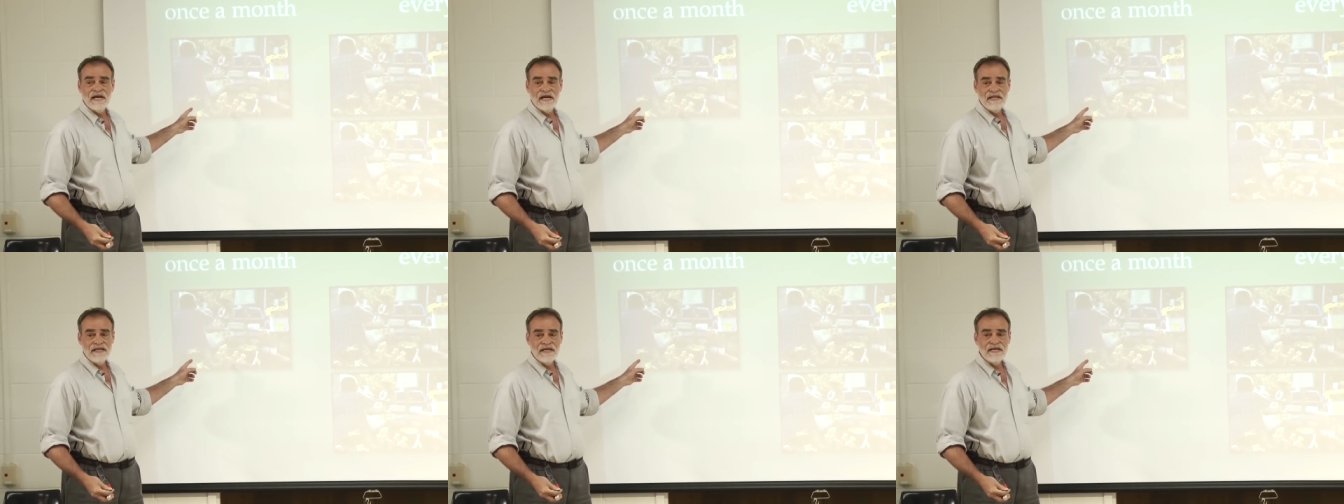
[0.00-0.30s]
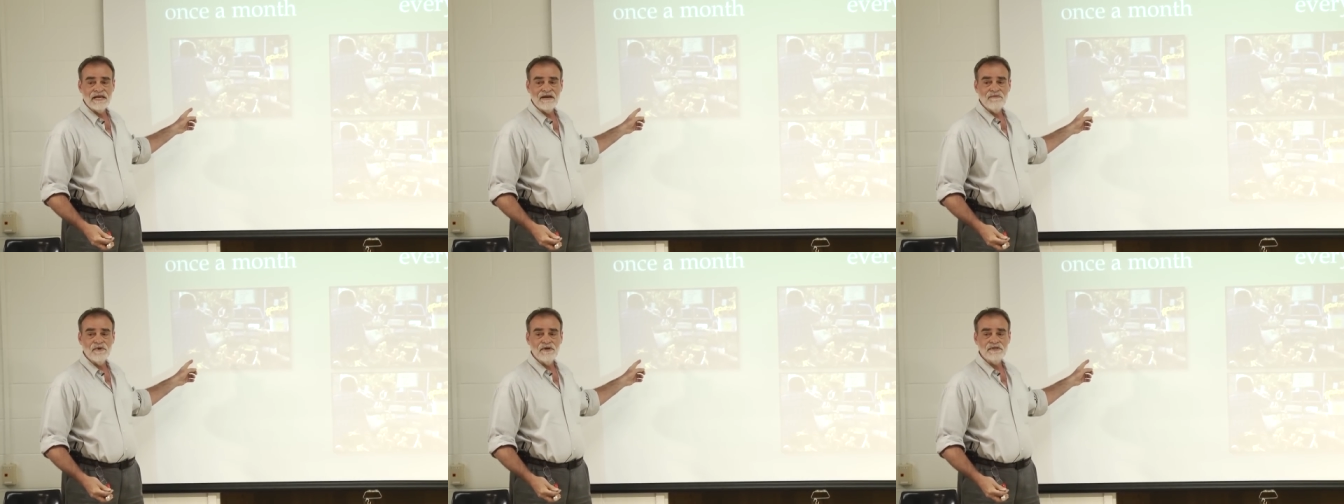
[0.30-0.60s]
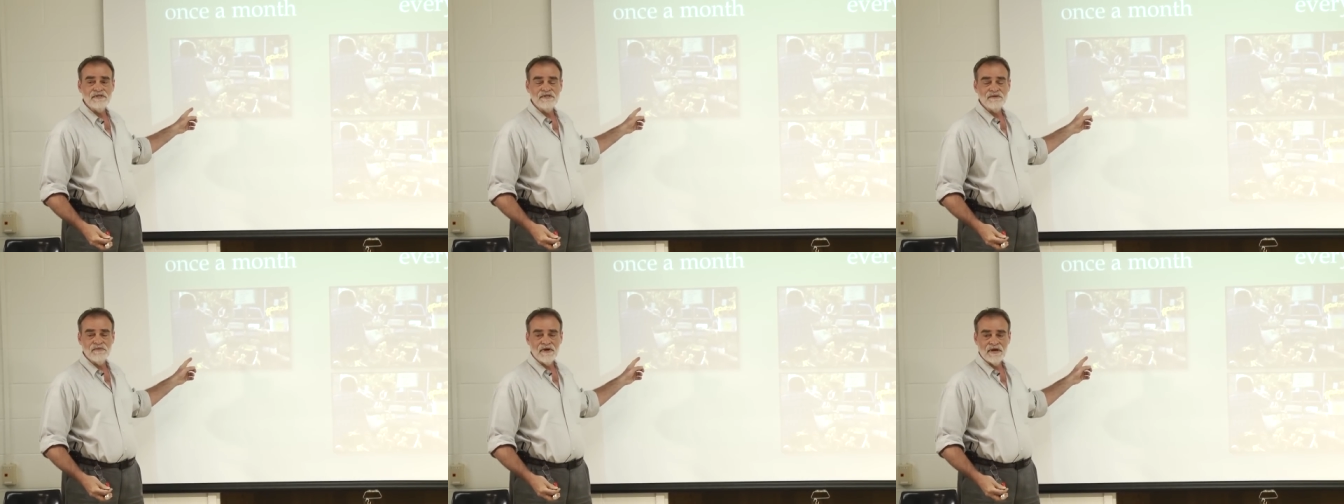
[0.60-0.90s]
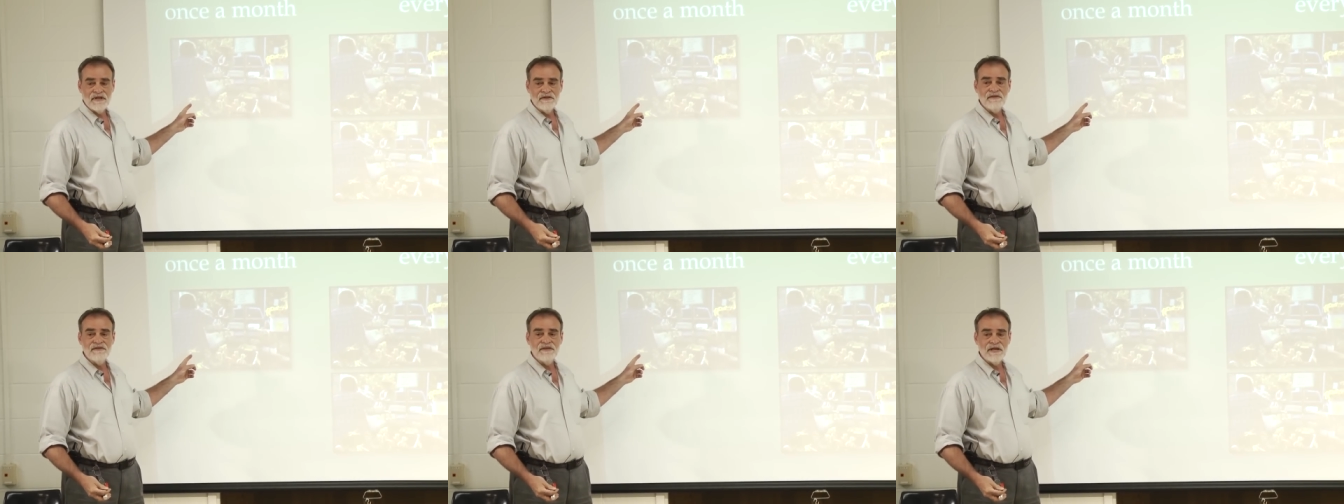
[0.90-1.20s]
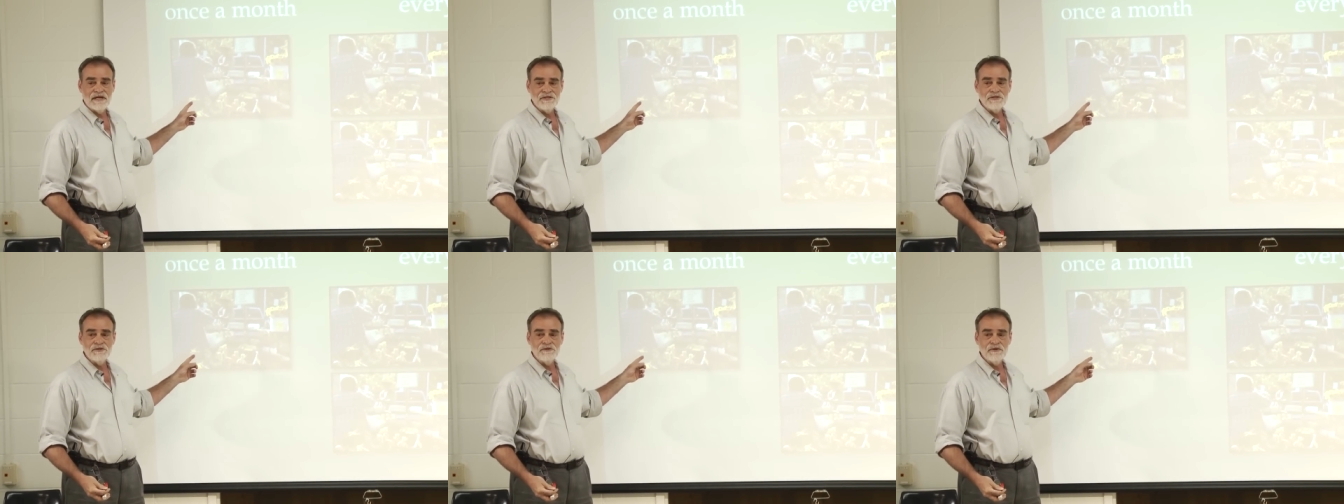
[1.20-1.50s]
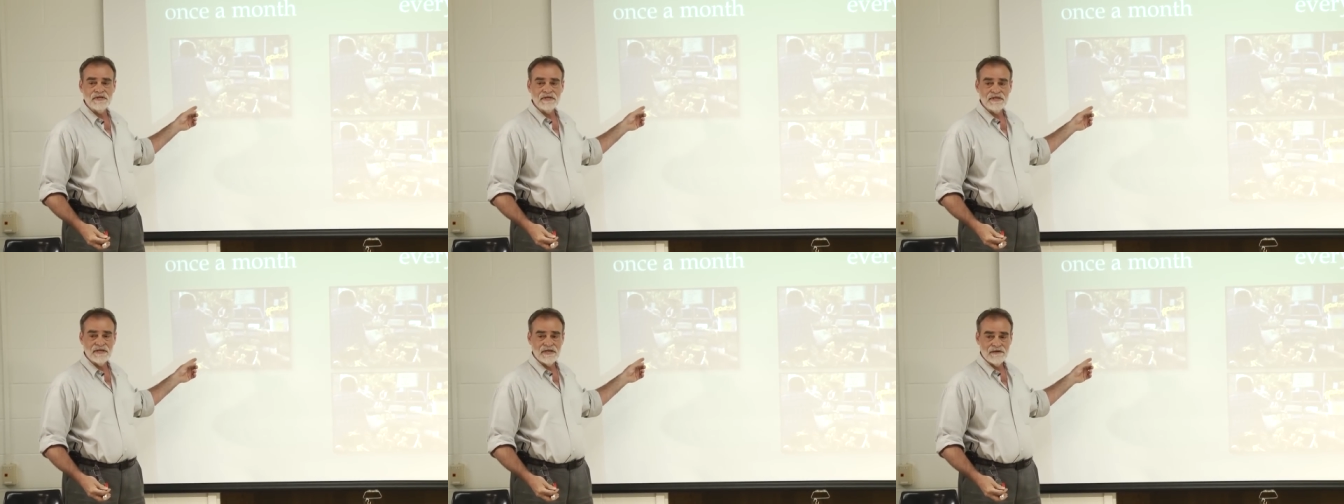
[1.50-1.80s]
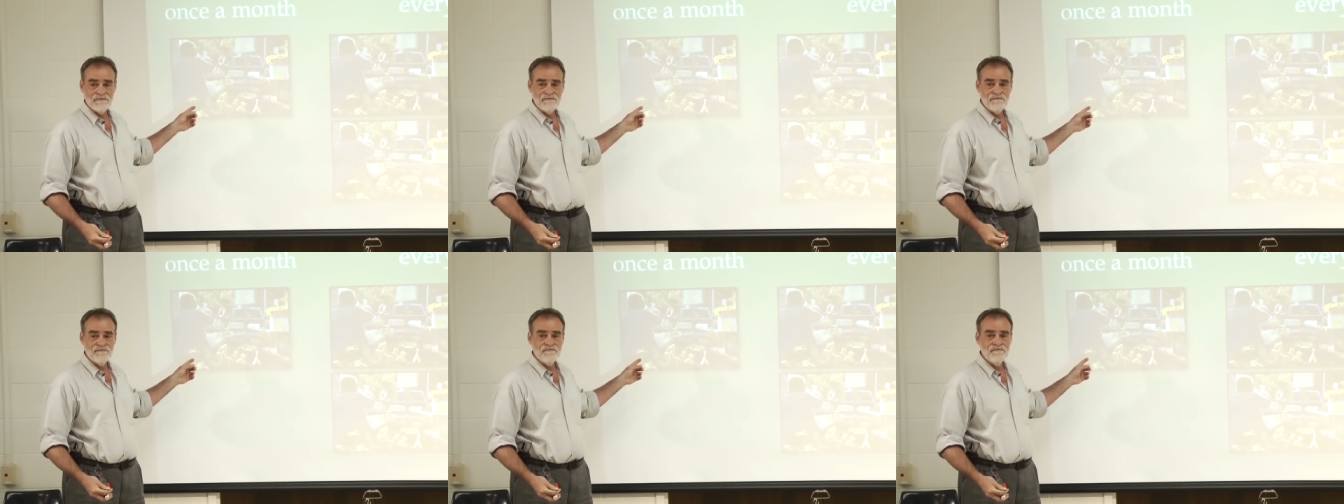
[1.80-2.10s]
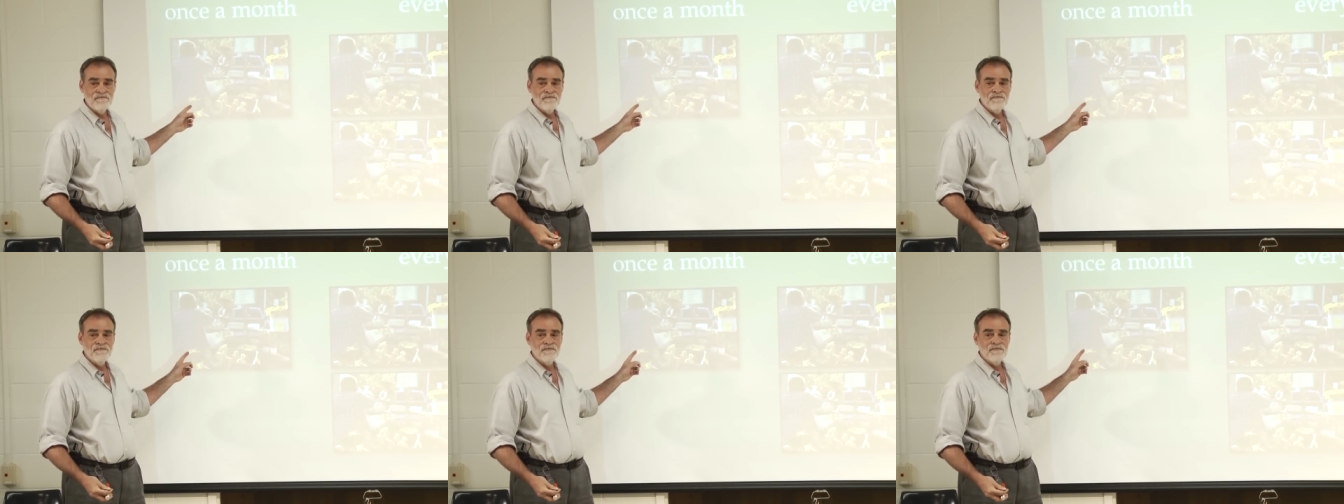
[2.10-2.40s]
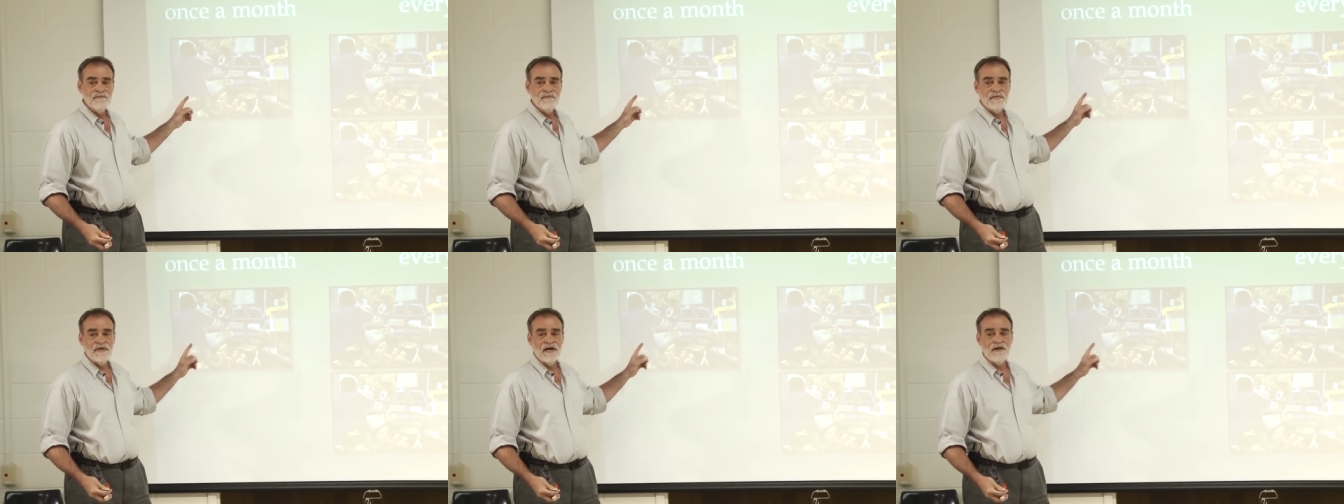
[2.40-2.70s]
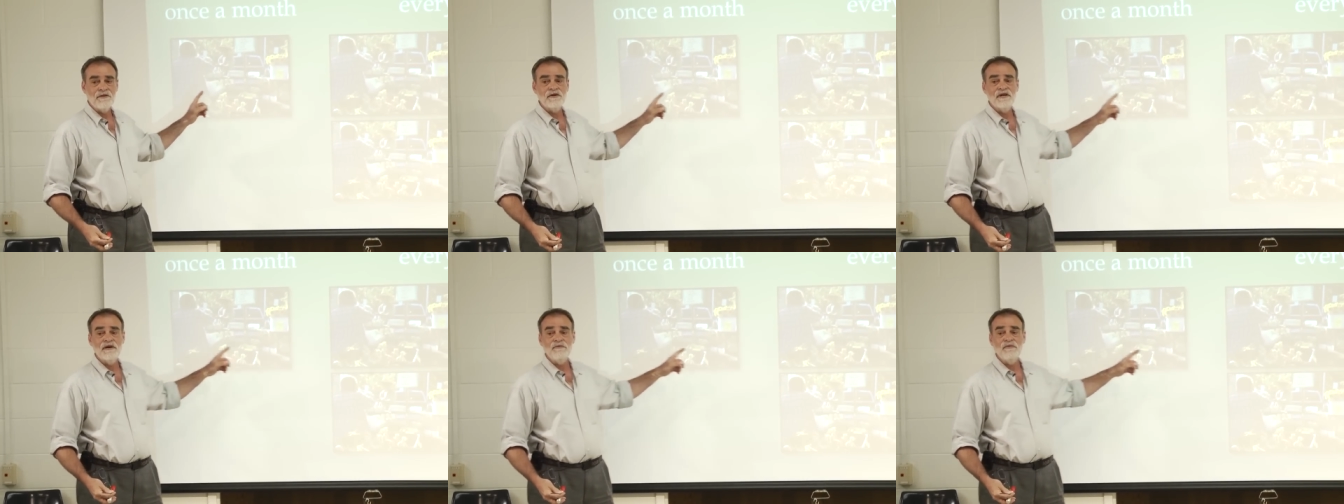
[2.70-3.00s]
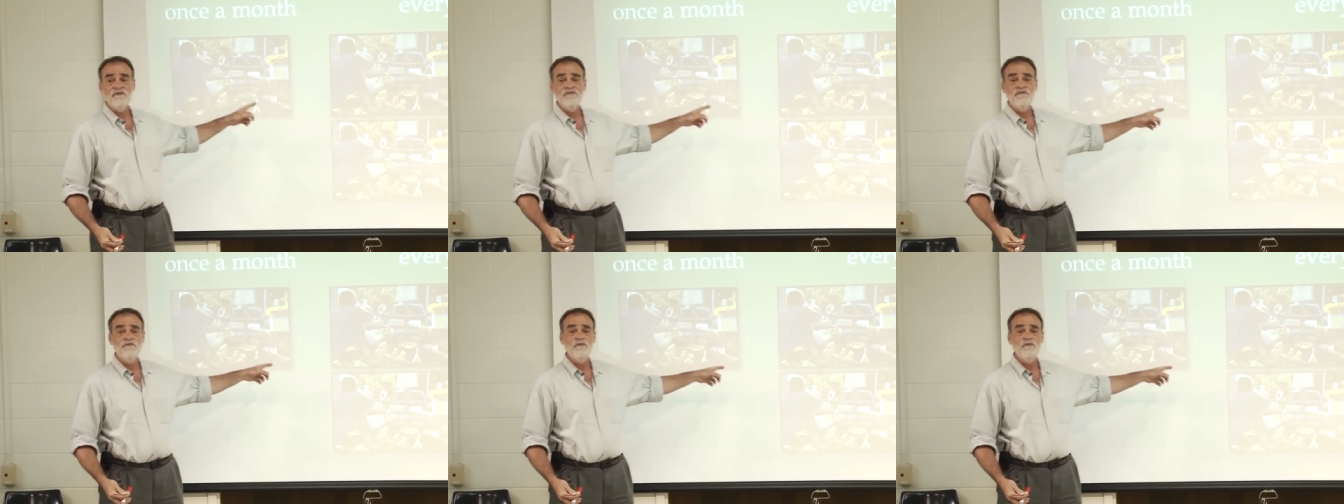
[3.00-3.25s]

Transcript: and they come once a month, that's your income. Now they're coming